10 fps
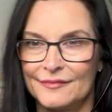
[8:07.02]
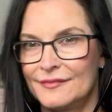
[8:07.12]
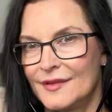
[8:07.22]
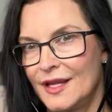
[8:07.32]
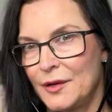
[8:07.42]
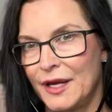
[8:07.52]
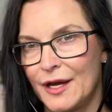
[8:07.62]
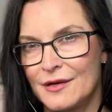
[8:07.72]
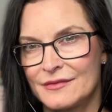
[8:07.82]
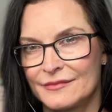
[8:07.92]
There we go.
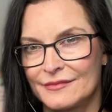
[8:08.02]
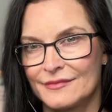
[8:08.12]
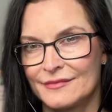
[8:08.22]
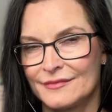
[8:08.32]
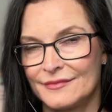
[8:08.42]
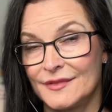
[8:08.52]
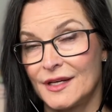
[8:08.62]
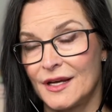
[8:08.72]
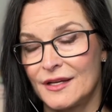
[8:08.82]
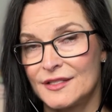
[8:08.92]

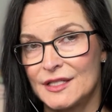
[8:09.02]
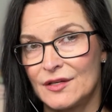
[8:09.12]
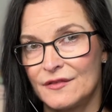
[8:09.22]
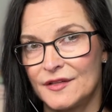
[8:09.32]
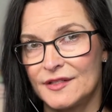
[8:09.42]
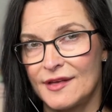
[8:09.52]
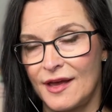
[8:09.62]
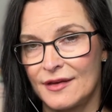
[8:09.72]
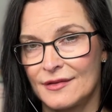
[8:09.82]
Got concerned for a sec.